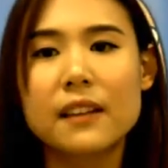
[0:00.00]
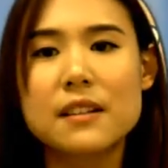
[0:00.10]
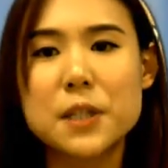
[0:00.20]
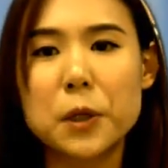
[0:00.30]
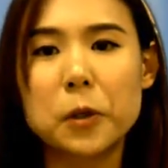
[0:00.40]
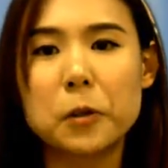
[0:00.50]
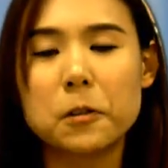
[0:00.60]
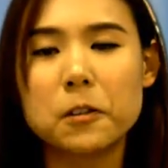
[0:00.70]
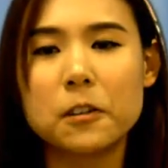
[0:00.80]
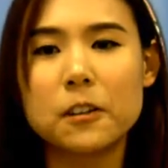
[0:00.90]

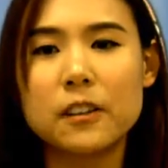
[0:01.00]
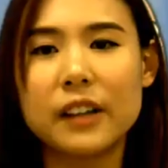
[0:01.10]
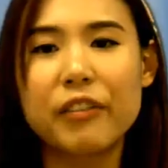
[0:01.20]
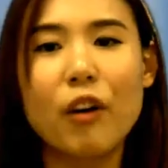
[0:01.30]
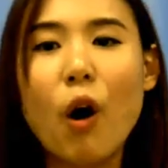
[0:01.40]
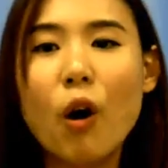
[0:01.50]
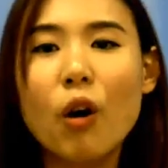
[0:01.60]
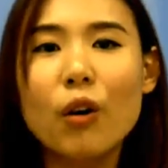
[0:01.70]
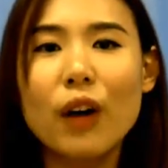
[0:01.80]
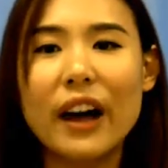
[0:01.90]
So therefore,
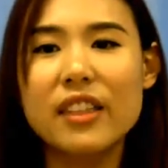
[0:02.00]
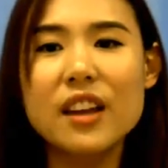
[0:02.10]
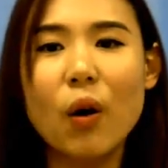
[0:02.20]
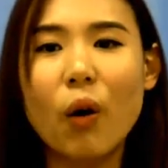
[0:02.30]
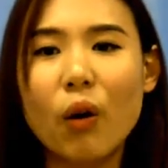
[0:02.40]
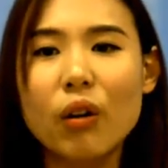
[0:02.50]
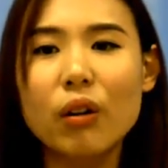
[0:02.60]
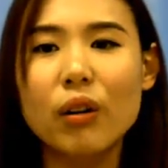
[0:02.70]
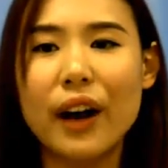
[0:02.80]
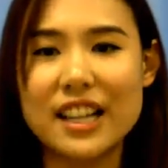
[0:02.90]
I think
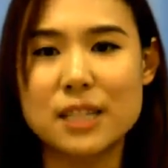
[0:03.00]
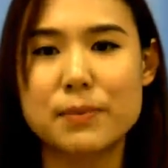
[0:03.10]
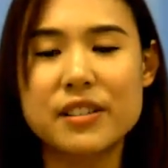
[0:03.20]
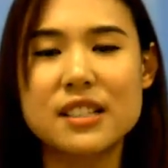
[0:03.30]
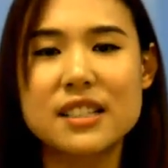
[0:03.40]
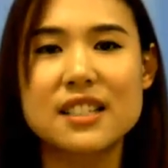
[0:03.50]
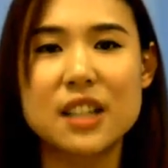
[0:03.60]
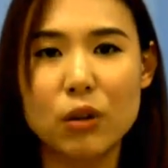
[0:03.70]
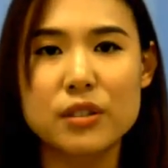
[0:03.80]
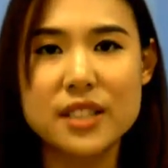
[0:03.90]
all experiences and
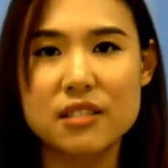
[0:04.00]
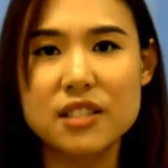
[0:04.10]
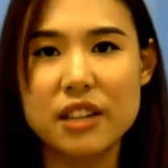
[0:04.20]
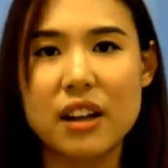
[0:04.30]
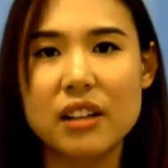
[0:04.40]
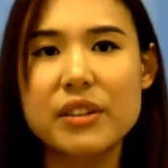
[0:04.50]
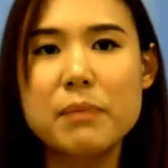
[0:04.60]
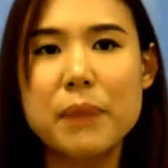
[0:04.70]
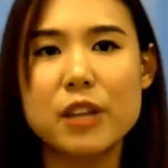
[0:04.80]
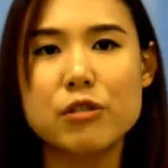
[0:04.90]
all skills are relevant,
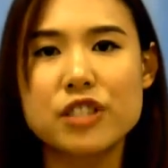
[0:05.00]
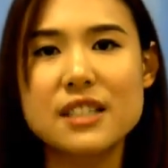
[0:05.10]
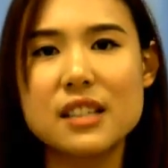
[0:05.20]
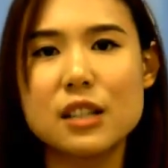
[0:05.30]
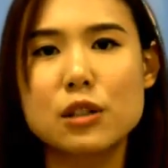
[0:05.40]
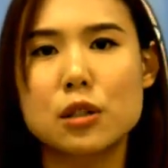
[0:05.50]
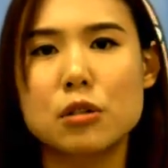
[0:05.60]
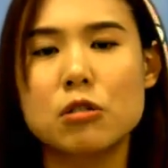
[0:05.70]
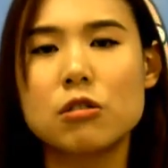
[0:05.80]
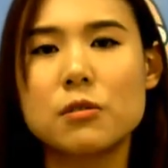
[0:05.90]
but you just need
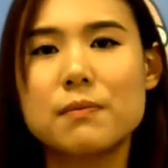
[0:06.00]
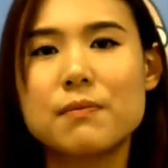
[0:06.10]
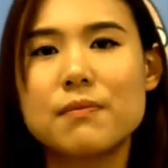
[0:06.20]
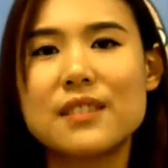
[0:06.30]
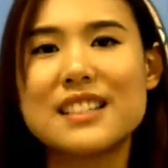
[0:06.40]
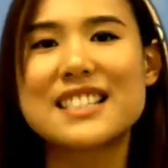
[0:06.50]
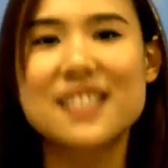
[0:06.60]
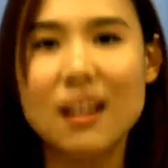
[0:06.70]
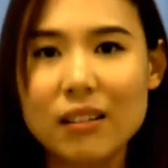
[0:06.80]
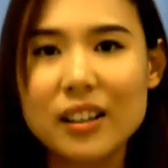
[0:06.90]
to
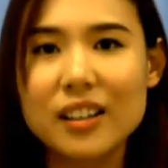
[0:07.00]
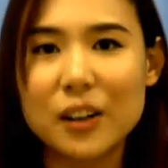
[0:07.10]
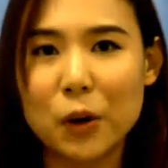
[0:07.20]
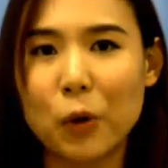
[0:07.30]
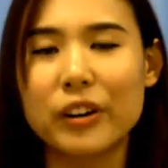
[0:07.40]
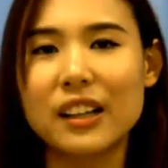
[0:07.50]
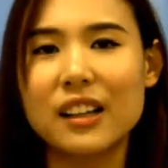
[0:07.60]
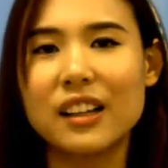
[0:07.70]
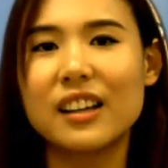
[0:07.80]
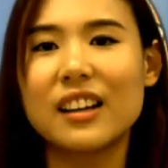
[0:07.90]
sell it
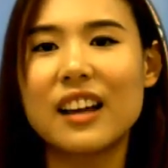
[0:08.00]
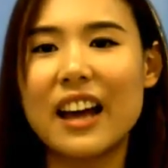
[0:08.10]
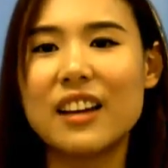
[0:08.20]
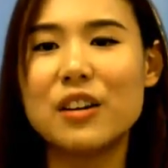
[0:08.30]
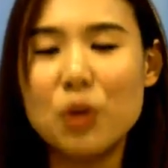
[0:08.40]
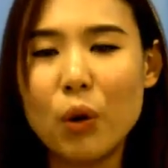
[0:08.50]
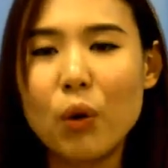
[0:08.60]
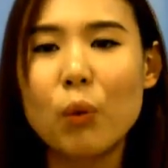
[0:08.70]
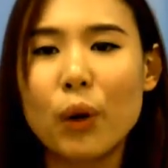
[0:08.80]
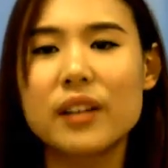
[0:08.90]
accordingly and know
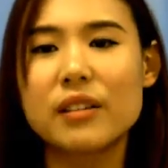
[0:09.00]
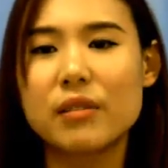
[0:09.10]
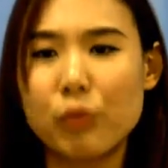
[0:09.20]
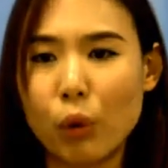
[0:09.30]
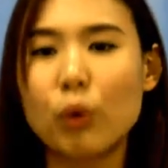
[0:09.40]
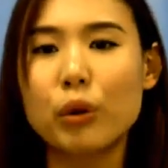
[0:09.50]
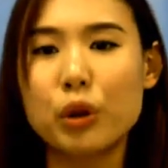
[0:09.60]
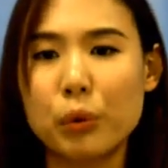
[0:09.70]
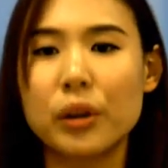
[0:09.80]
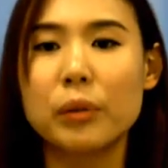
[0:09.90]
what role you
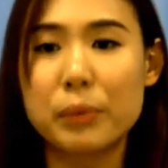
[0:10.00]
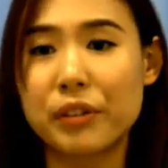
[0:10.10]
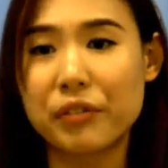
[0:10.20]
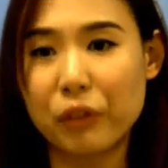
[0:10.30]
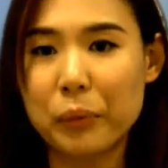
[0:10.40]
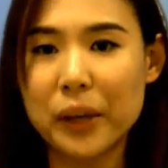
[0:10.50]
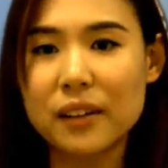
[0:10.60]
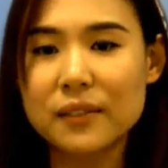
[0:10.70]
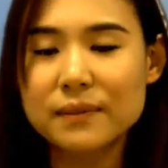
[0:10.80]
will be performing.